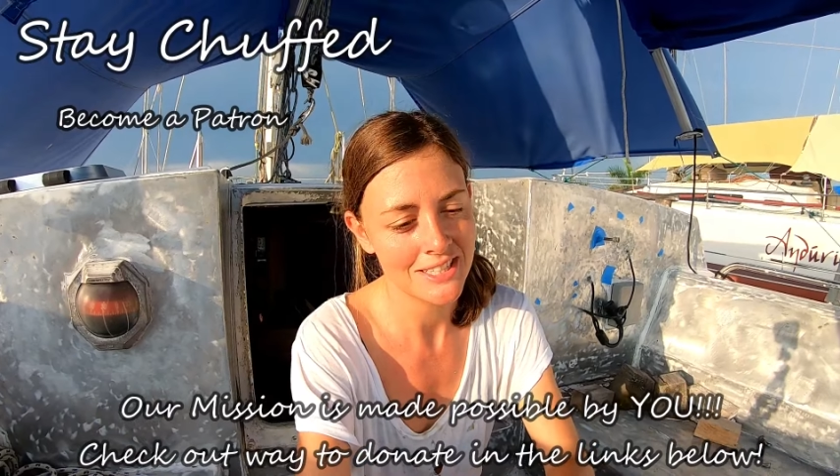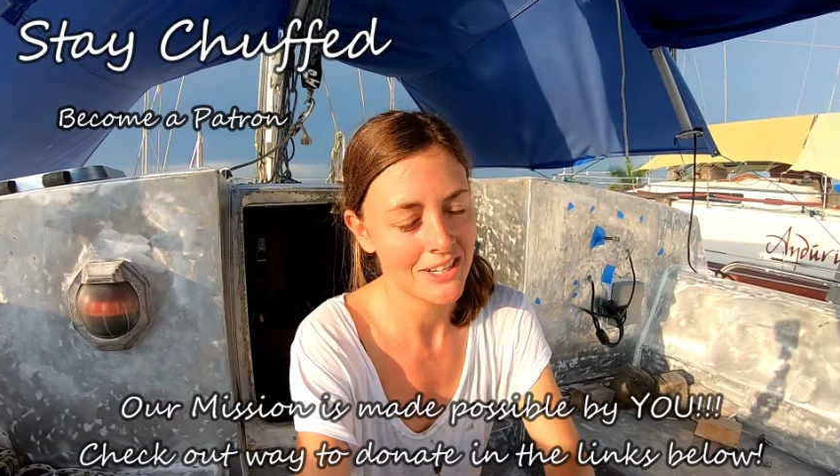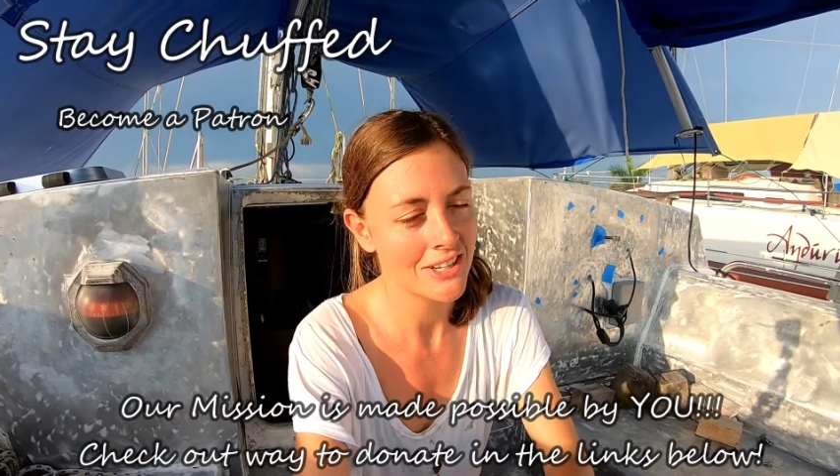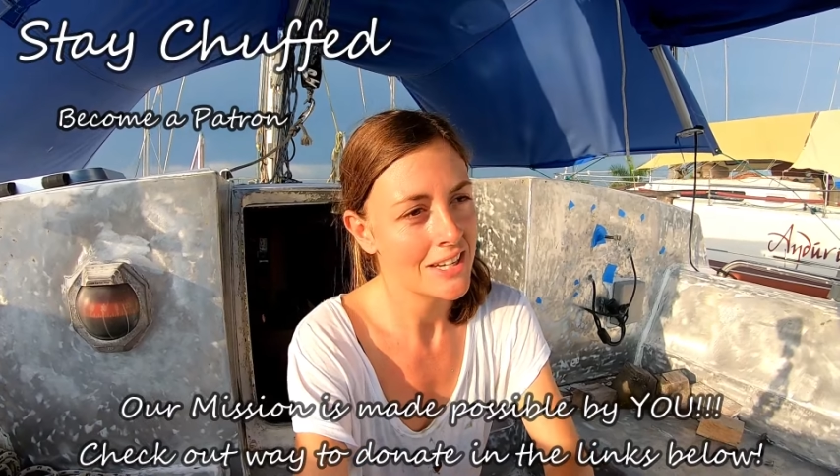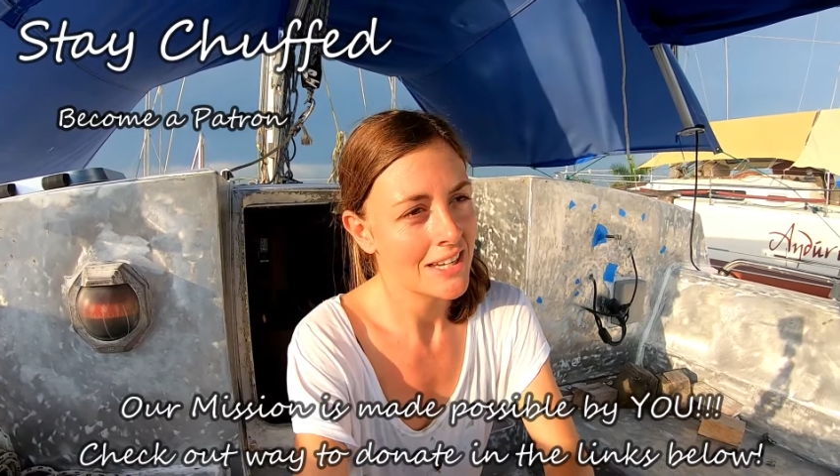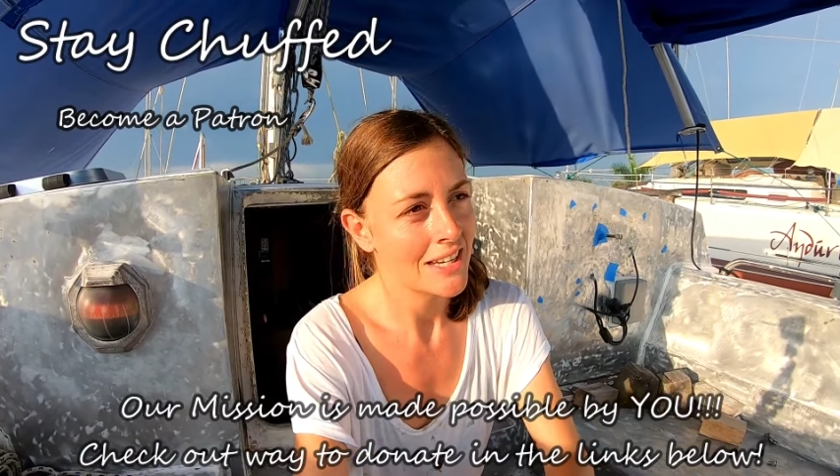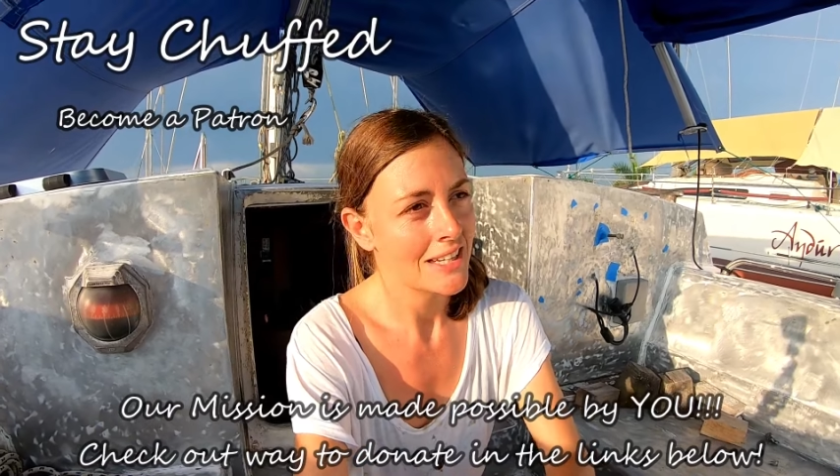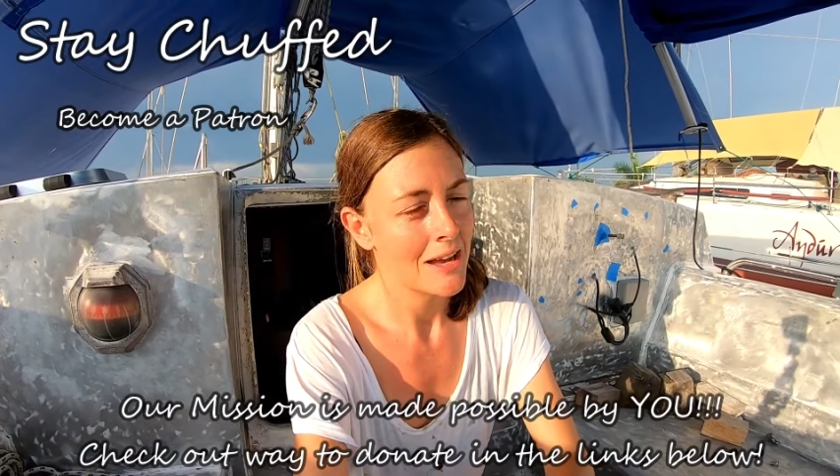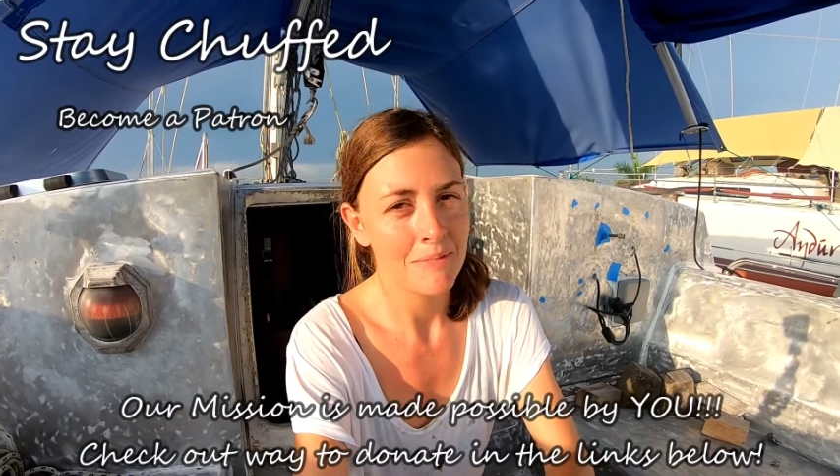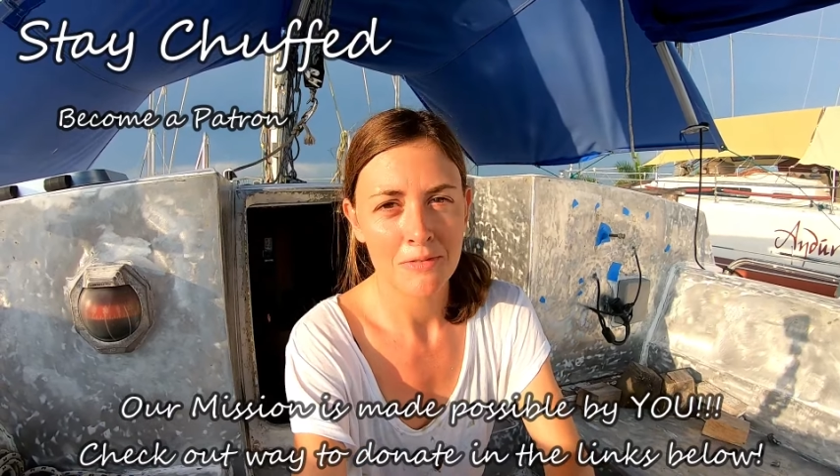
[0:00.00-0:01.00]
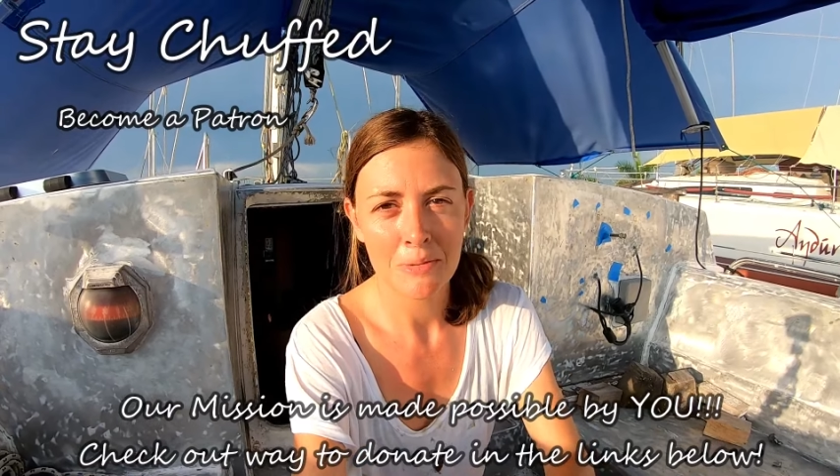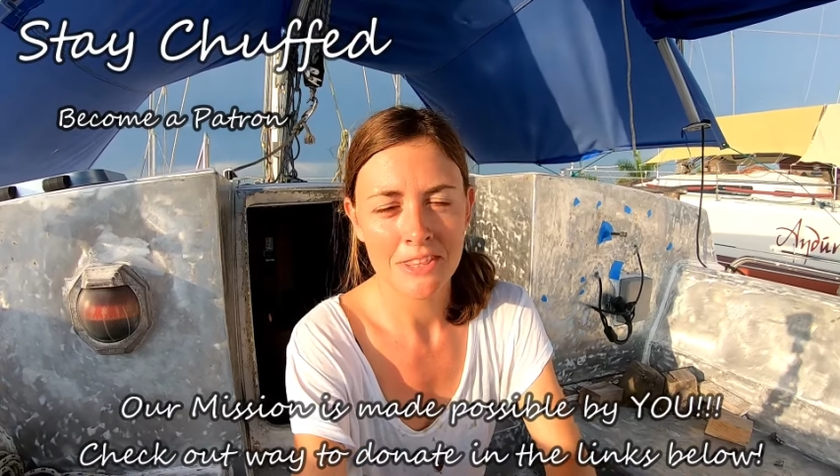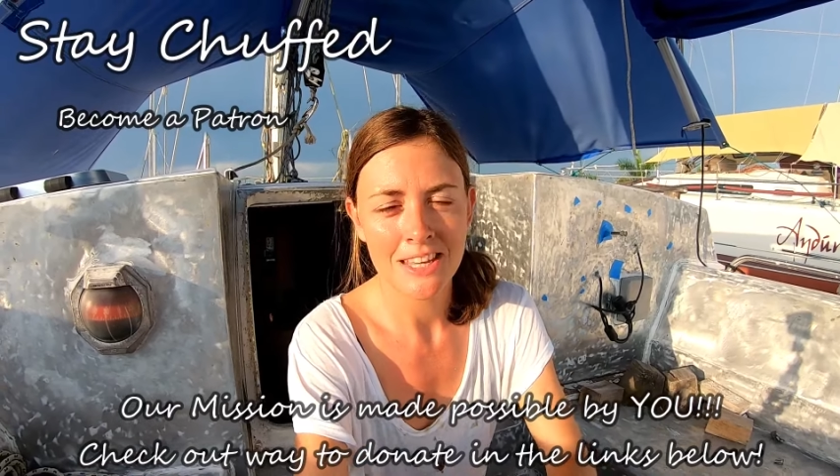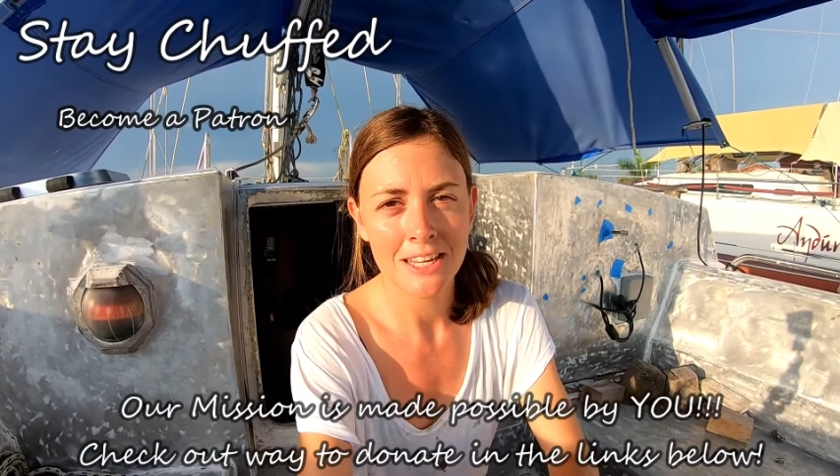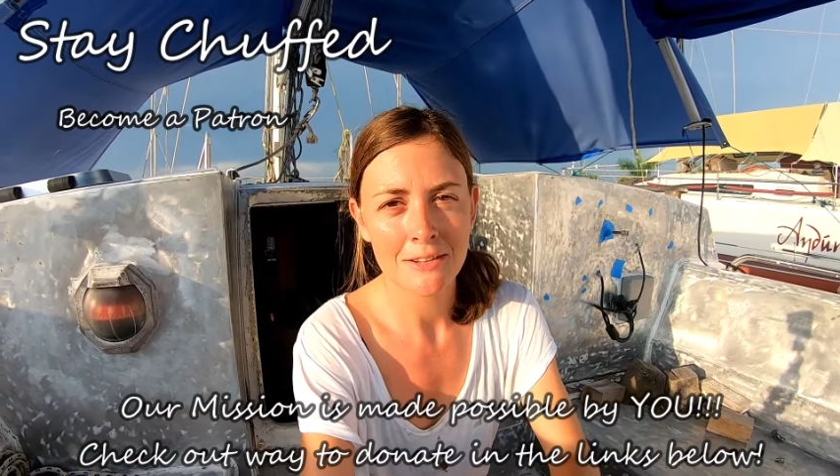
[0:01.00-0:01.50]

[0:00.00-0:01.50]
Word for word: So yeah, if you've been thinking